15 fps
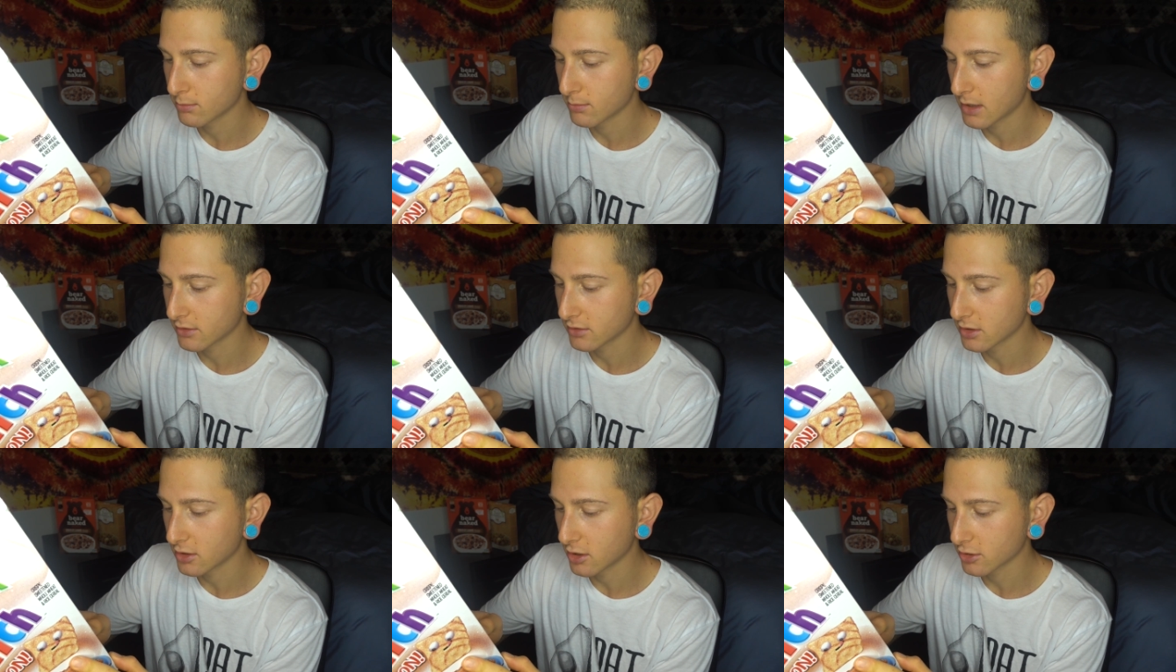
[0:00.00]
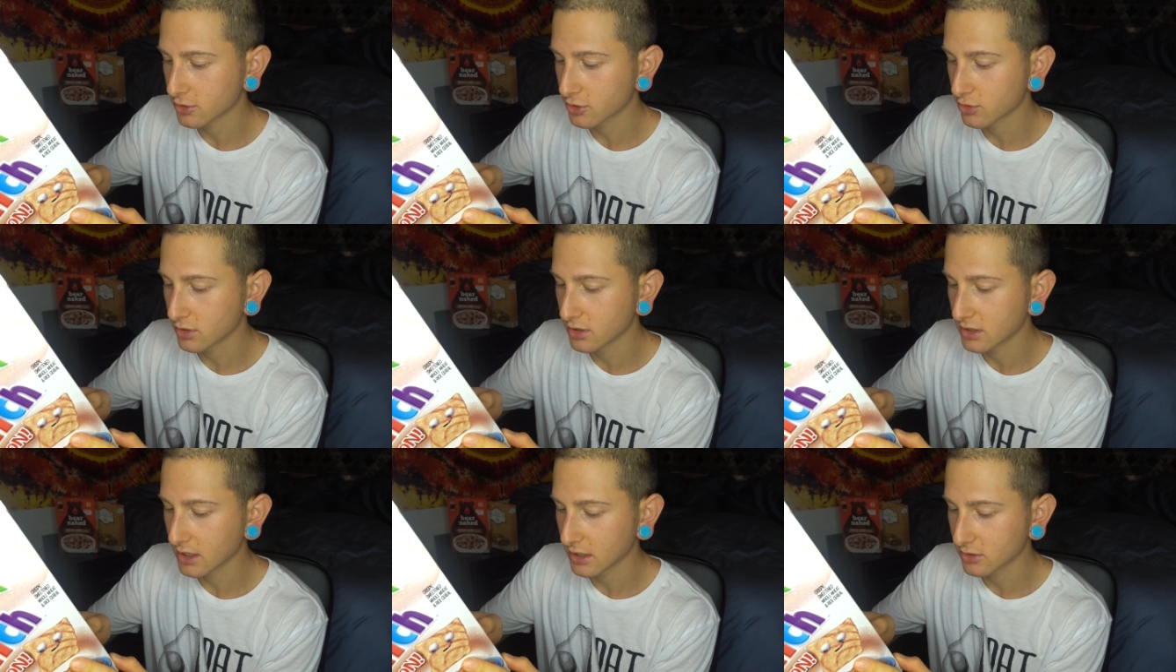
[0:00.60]

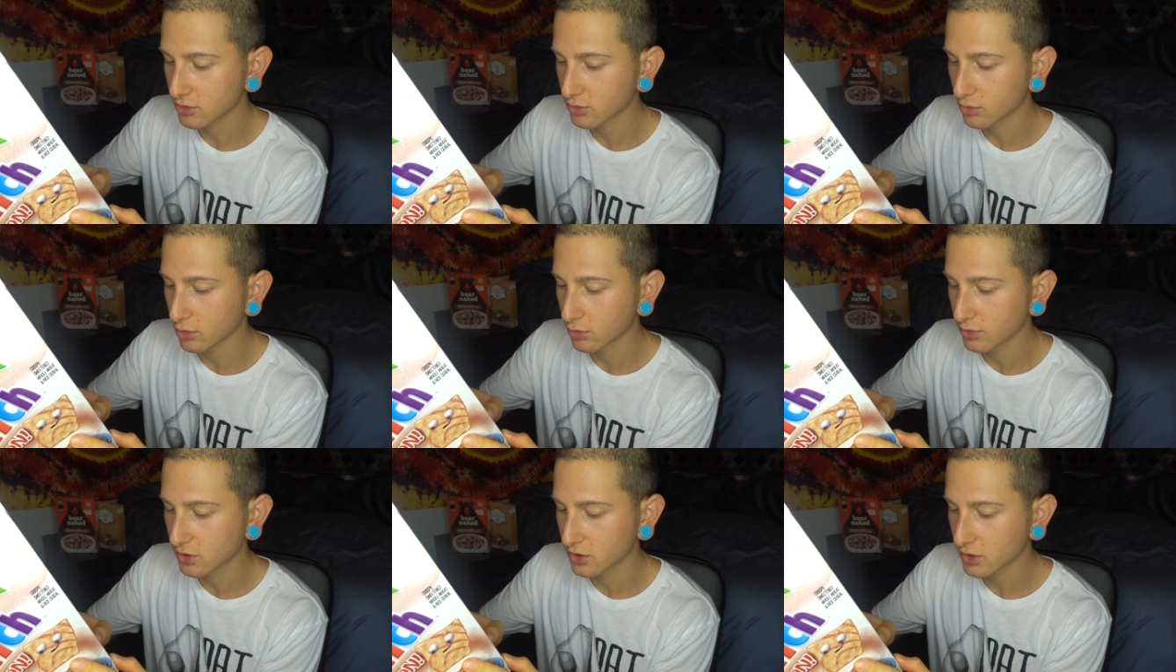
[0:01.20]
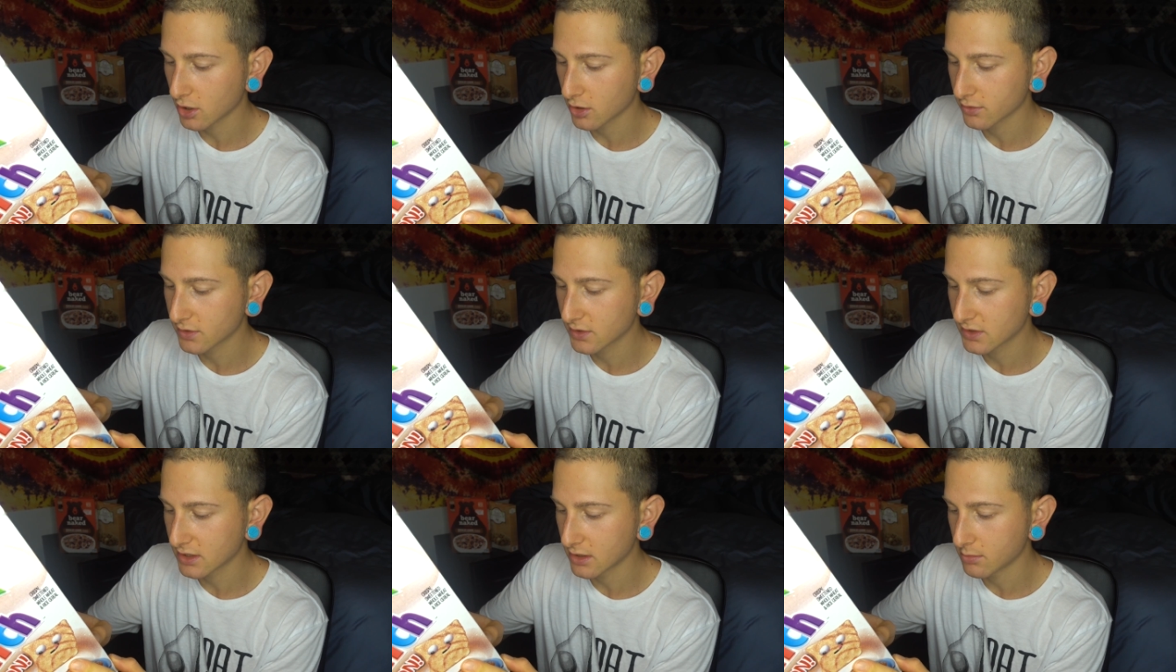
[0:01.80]
maltodextrin, dextrose,
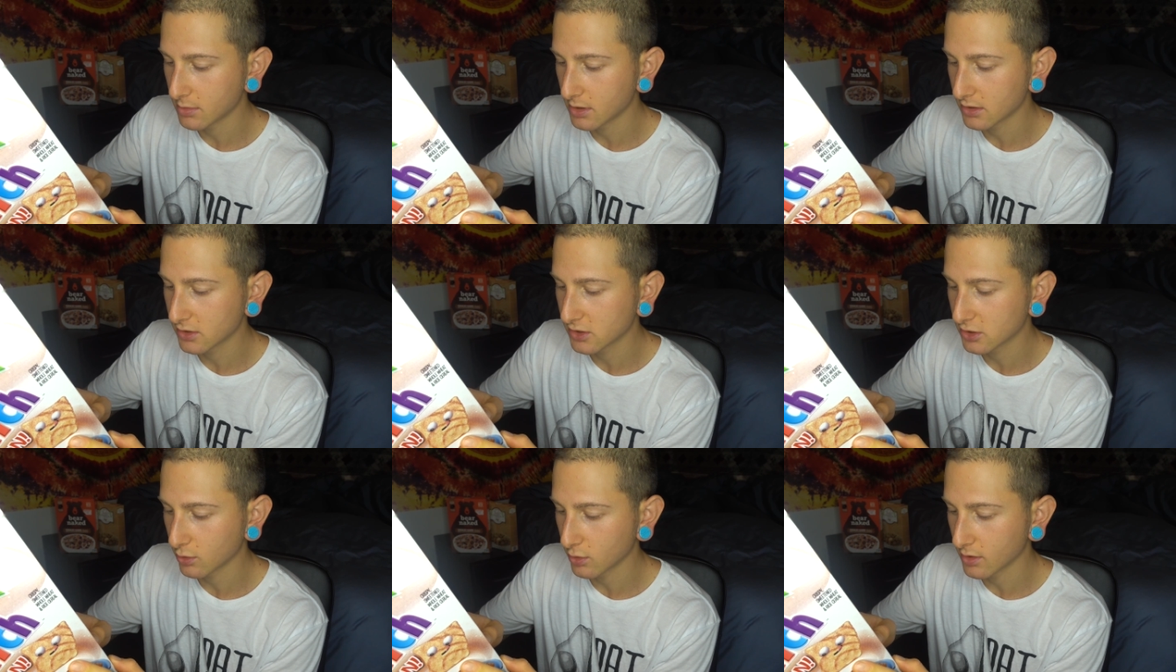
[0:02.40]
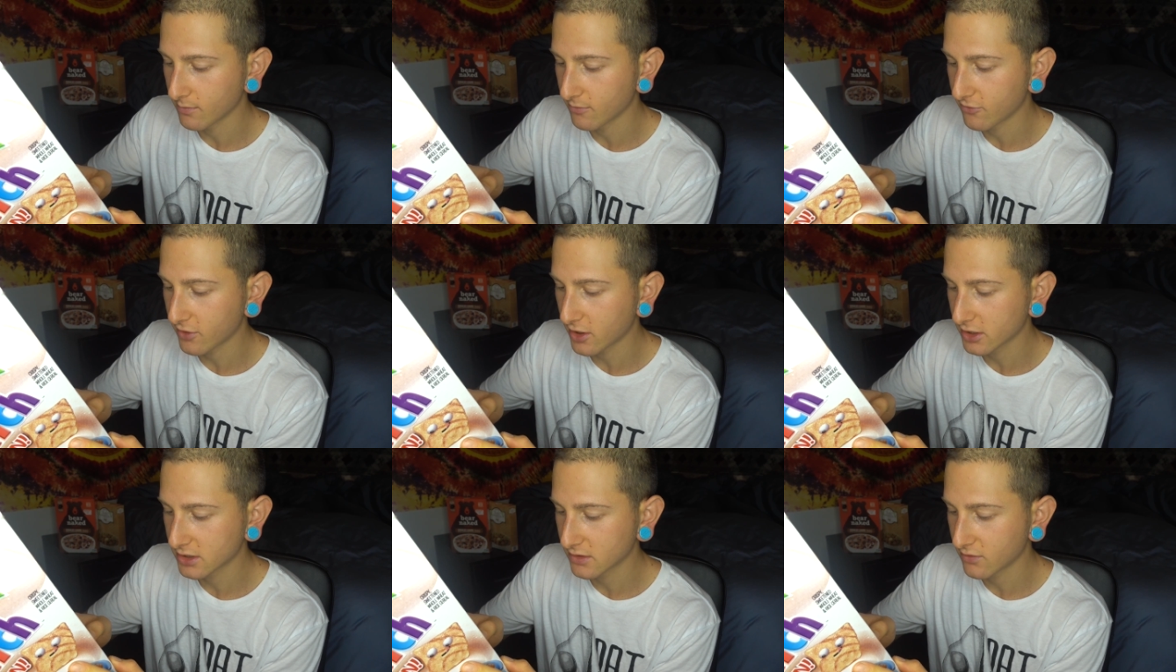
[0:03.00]
salt, cinnamon, sodium
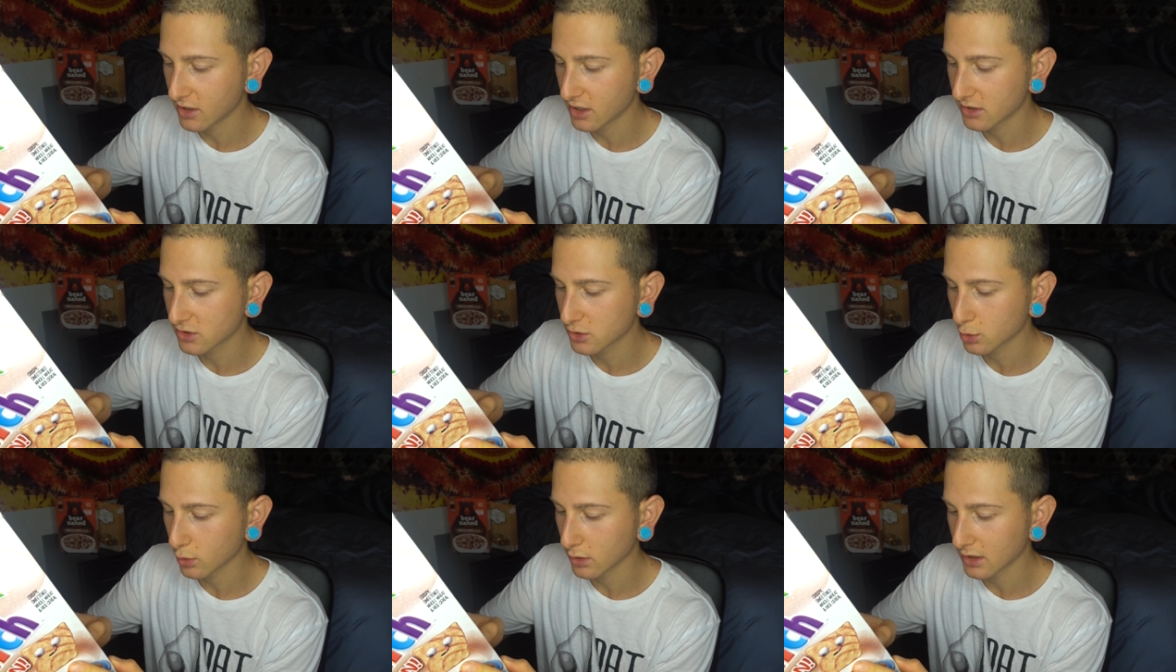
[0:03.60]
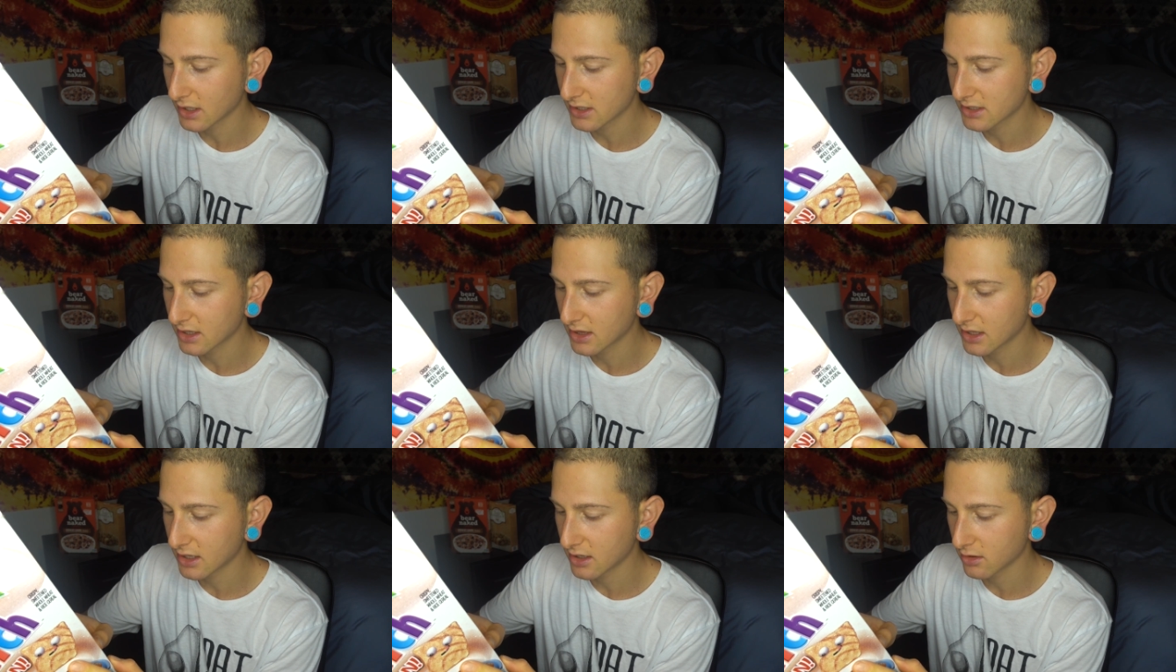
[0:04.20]
phosphate, soy
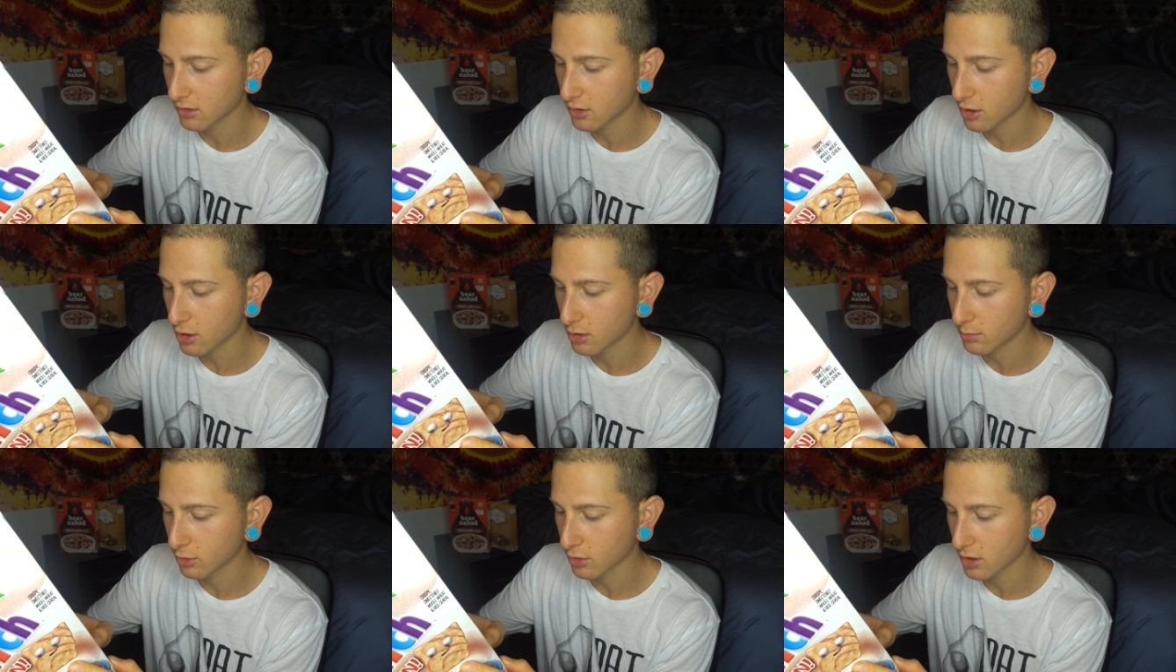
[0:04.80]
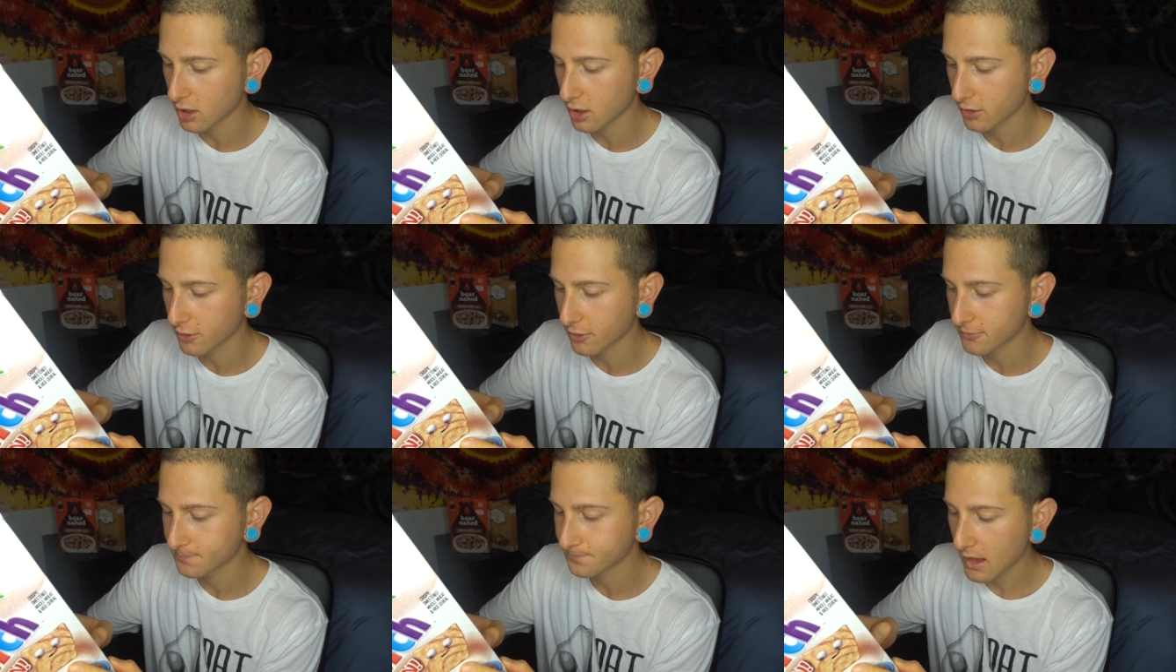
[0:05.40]
lecithin, caramel
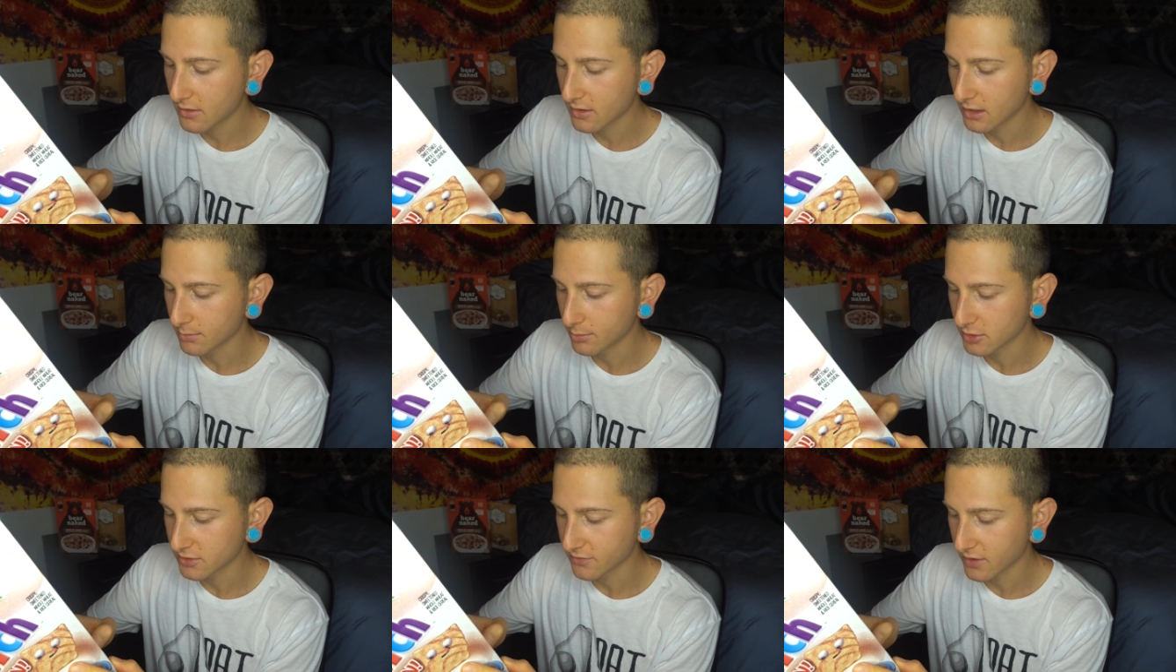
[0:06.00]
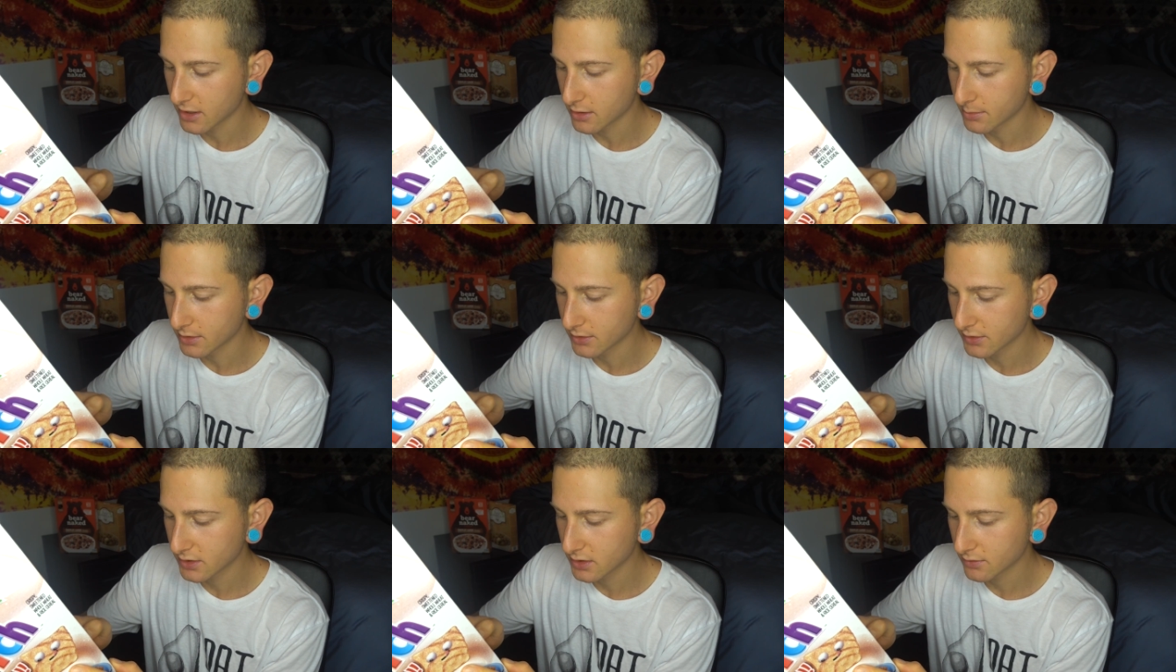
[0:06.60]
color, and then a bunch of
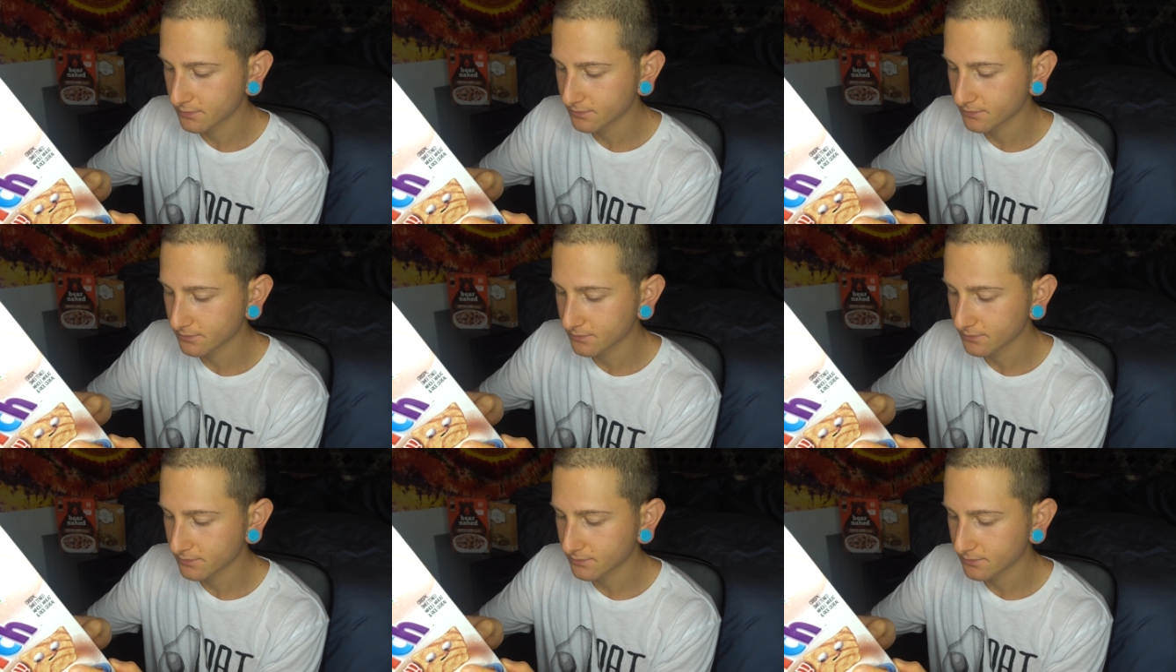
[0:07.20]
vitamins.